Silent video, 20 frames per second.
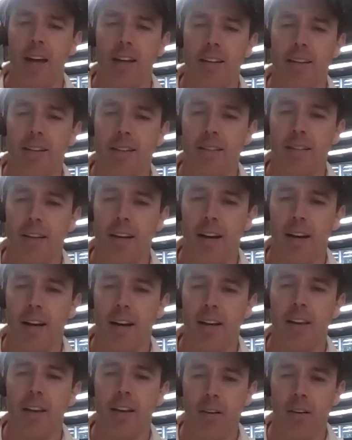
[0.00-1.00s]
And
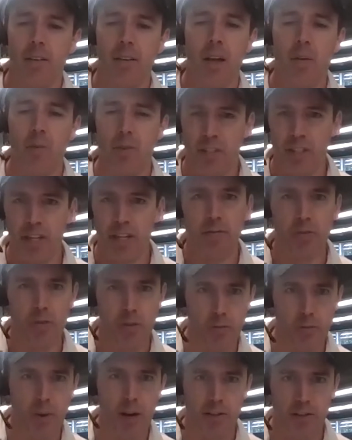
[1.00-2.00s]
it was
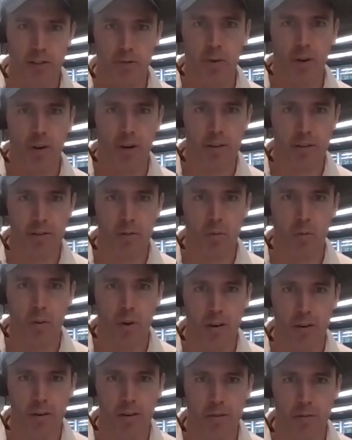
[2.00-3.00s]
several months where it
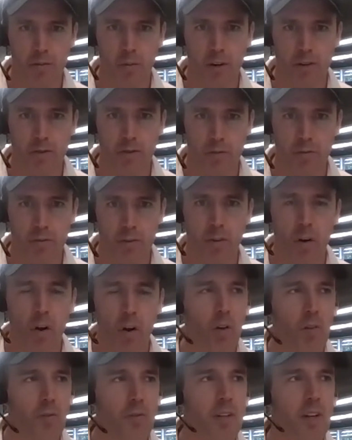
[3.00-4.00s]
sort of
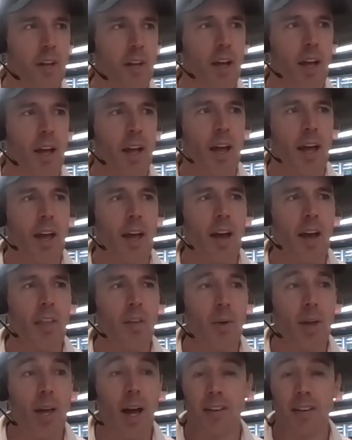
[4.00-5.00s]
evolved.
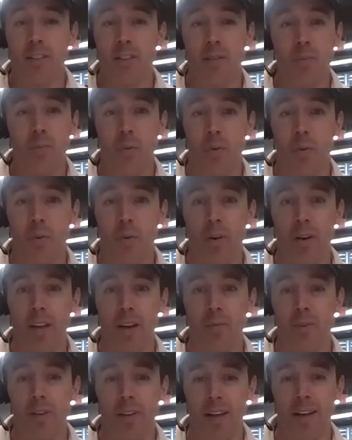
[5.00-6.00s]
And then we got to the point
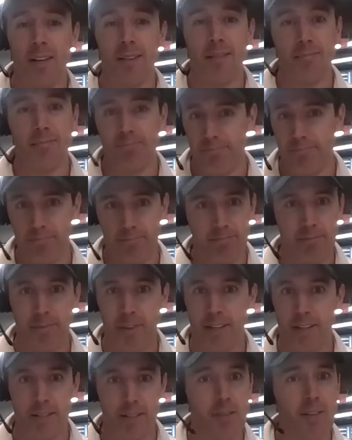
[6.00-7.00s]
and we're like,
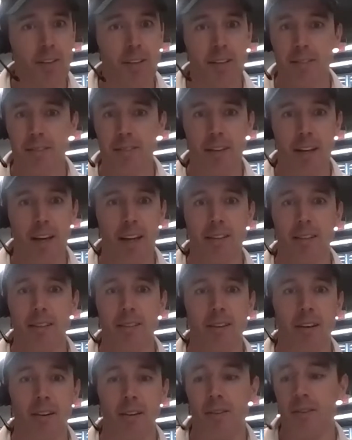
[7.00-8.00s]
let's do this. And
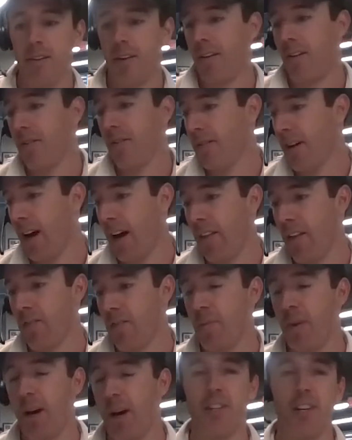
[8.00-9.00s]
so, I
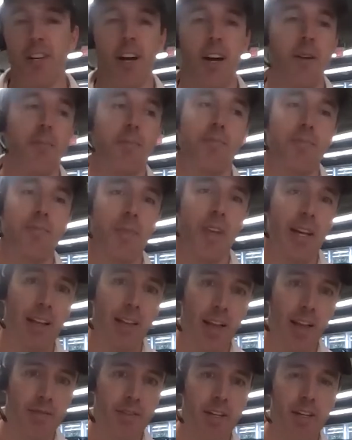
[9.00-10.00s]
left my job,
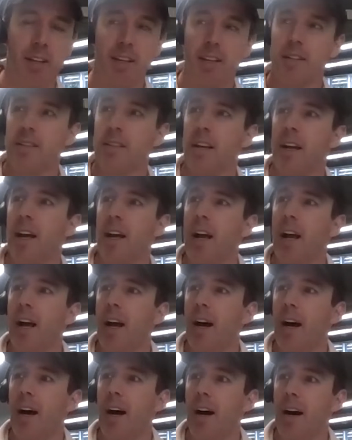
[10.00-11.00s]
he left his.
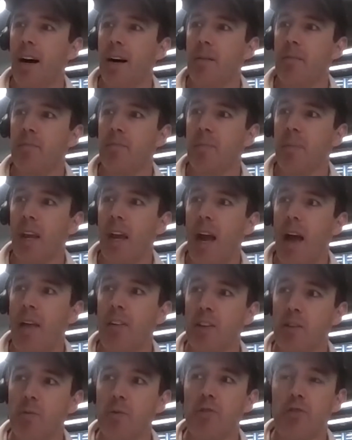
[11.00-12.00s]
And
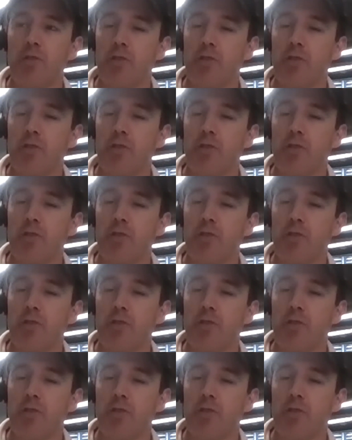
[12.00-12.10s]
this